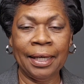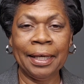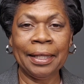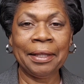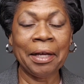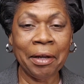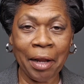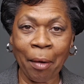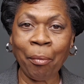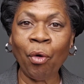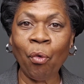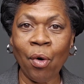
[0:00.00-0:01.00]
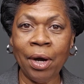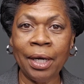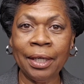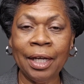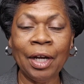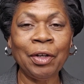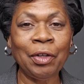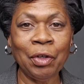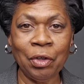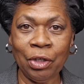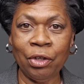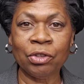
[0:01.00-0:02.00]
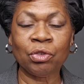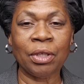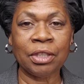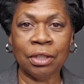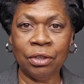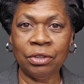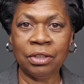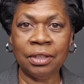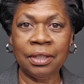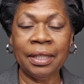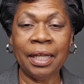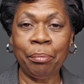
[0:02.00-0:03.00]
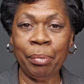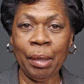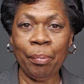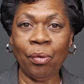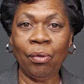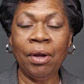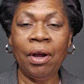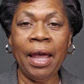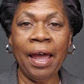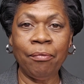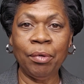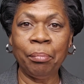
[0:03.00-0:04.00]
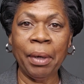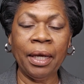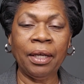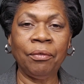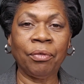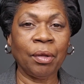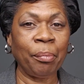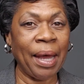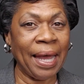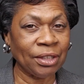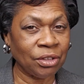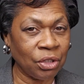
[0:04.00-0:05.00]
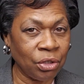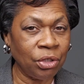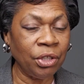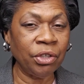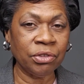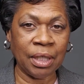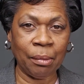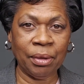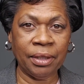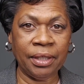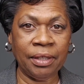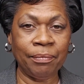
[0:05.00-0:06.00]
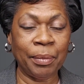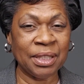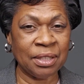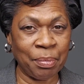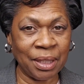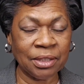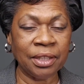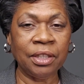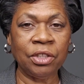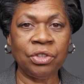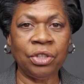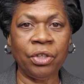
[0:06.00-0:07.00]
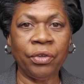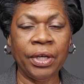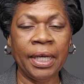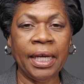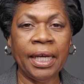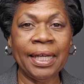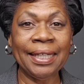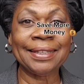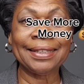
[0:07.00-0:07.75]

The number one New Year's resolution that people have been making for the past 2 years, I believe, but especially this year, is